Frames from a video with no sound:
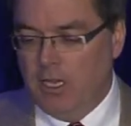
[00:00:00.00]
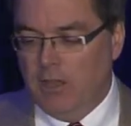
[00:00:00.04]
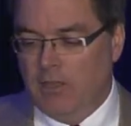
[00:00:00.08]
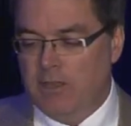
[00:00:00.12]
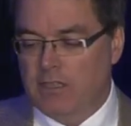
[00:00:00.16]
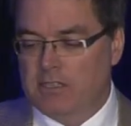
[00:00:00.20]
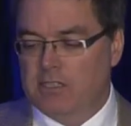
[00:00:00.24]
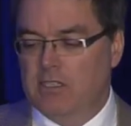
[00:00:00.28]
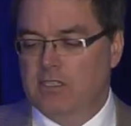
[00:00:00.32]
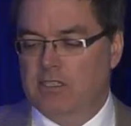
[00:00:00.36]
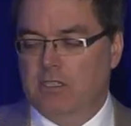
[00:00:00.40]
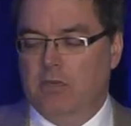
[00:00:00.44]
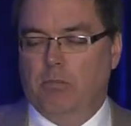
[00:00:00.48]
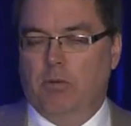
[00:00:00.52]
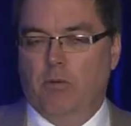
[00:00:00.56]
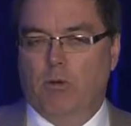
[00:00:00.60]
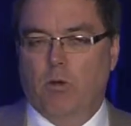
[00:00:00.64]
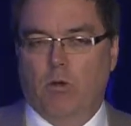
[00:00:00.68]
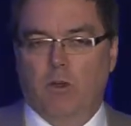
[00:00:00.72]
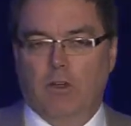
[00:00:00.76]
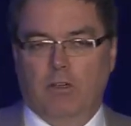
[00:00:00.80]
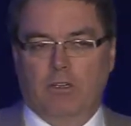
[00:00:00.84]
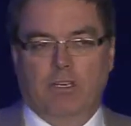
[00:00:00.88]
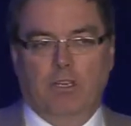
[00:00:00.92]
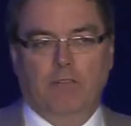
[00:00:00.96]
This is
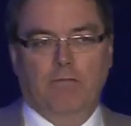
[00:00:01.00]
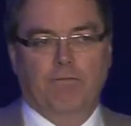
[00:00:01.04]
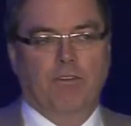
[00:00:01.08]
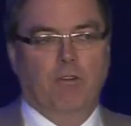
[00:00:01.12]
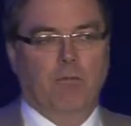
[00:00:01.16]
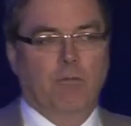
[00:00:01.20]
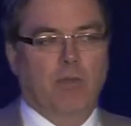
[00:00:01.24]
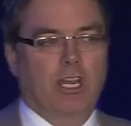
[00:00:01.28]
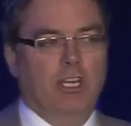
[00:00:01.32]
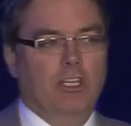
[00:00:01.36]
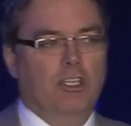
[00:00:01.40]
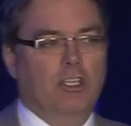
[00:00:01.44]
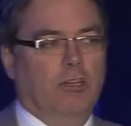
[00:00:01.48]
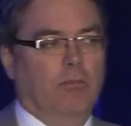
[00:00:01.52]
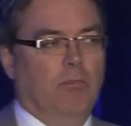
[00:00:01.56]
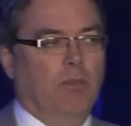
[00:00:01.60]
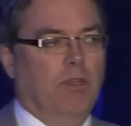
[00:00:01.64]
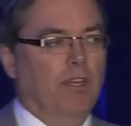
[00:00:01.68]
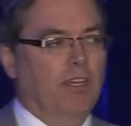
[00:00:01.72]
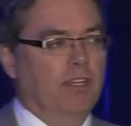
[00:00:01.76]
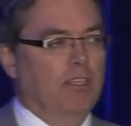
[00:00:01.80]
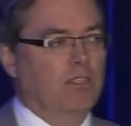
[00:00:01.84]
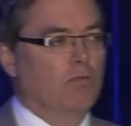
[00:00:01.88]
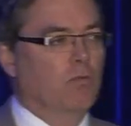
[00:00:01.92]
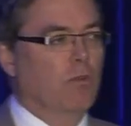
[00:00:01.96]
important information
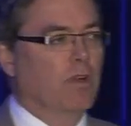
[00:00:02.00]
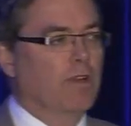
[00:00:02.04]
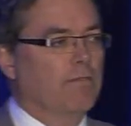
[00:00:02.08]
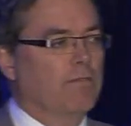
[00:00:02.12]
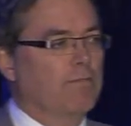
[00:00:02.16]
because